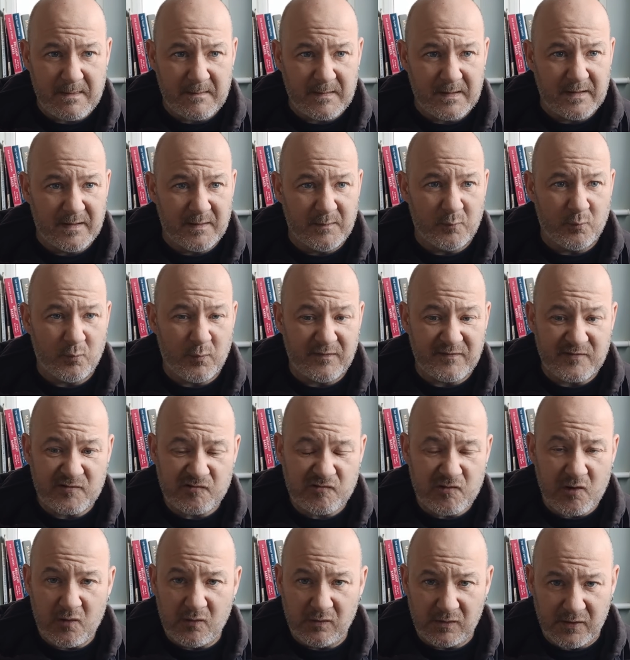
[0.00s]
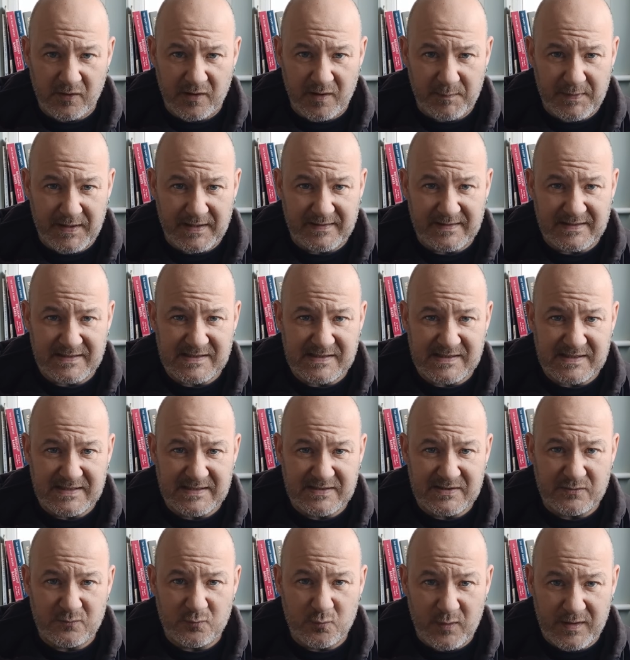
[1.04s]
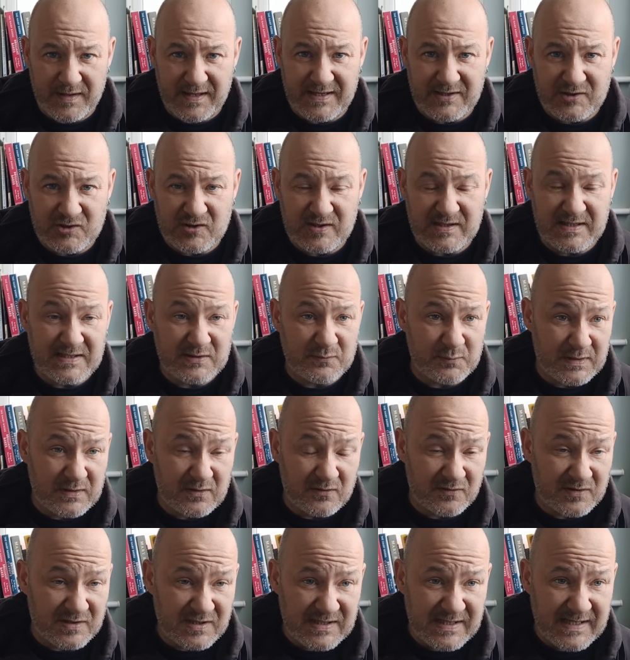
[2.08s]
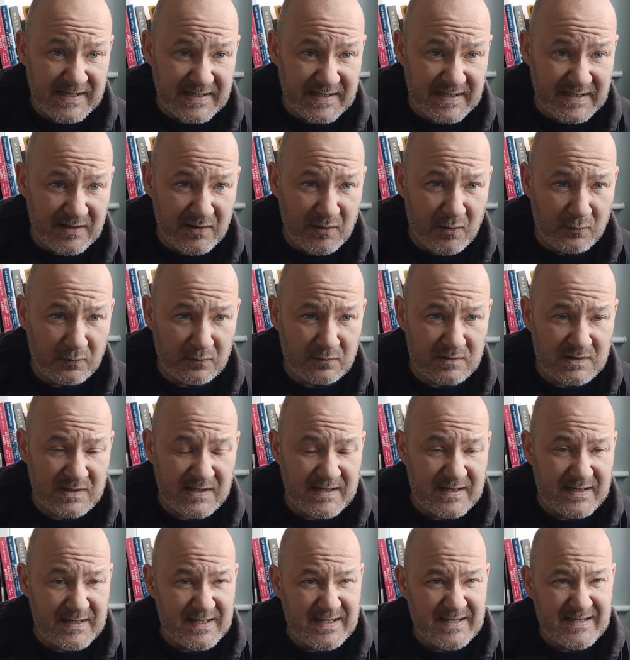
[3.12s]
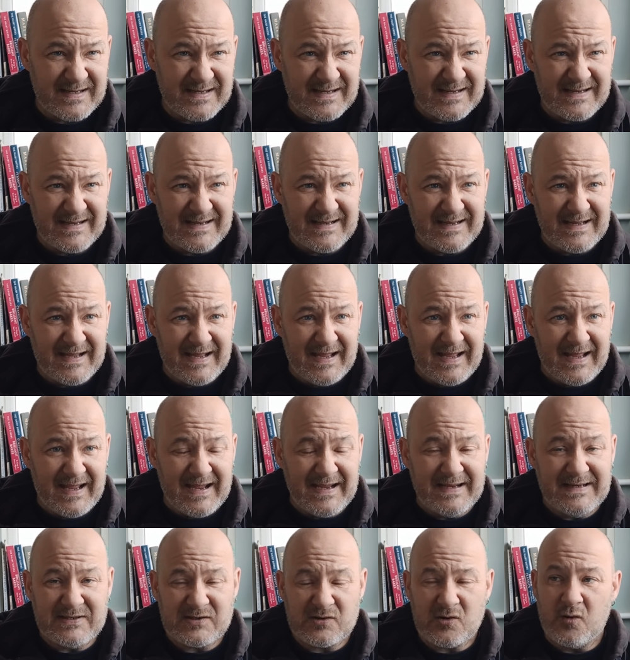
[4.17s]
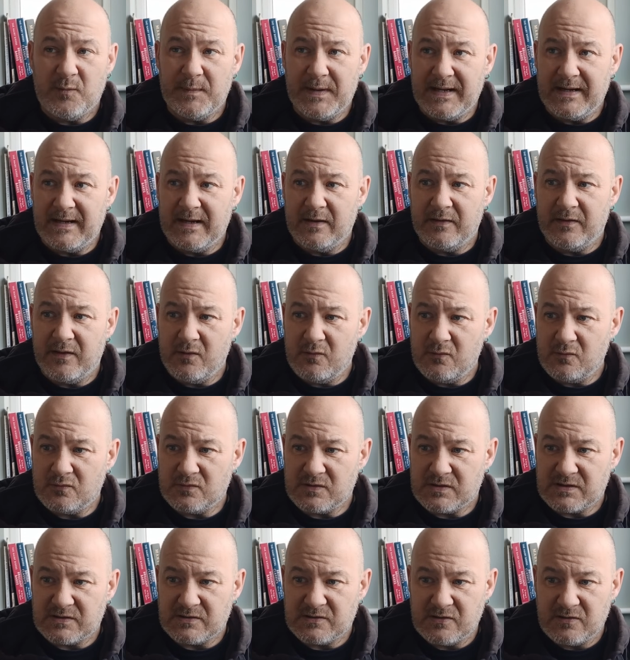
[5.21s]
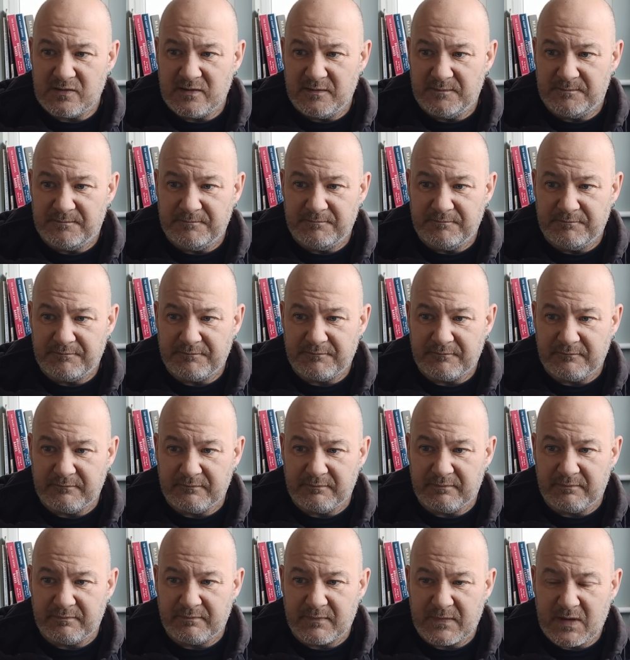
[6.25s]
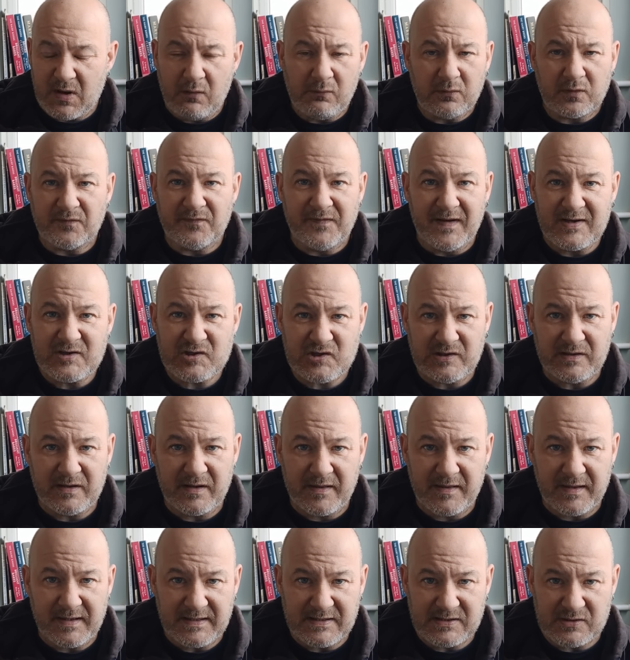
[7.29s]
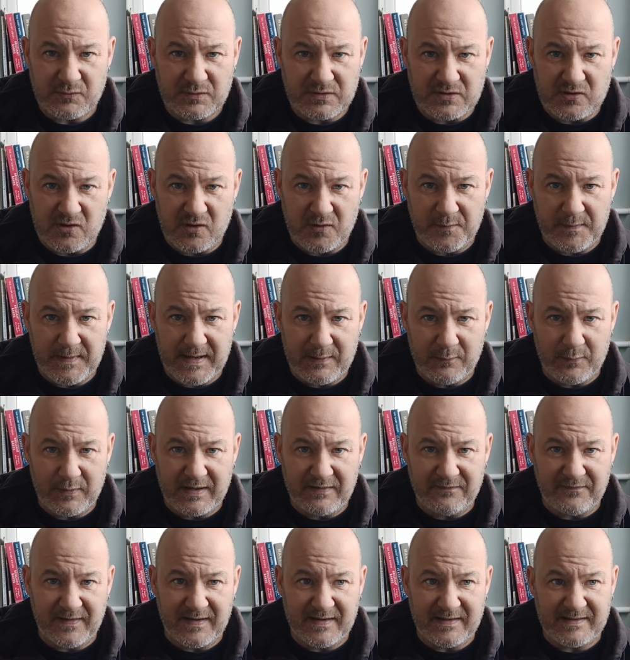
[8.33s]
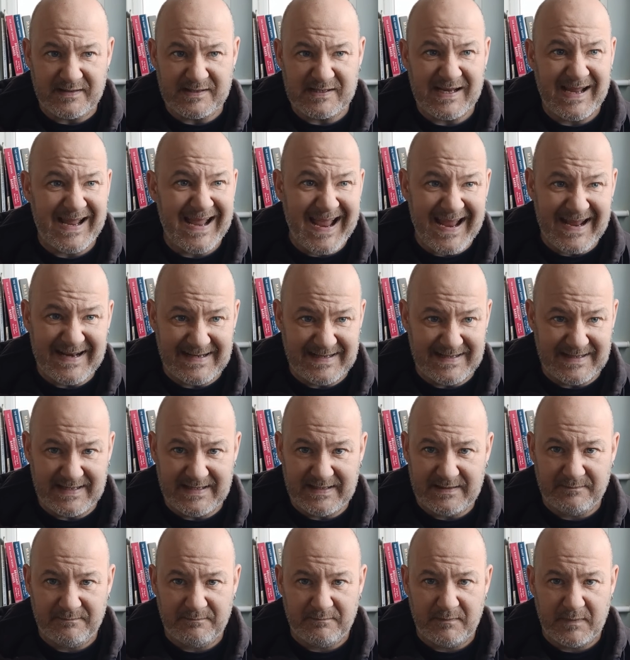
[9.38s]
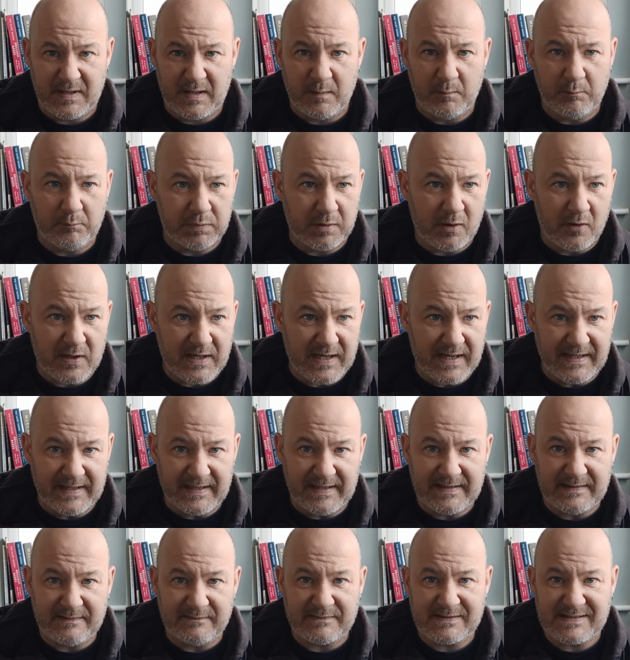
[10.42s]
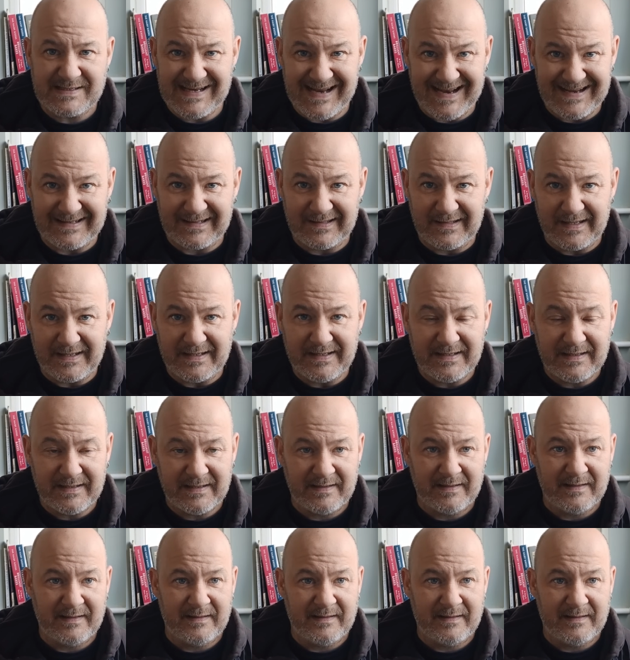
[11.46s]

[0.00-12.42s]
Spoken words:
We've struggled at the back this season with injuries, with conceding goals. He's come in, and those sort of old-fashioned things that we talk about with defenders, heading it, blocking it, tackling,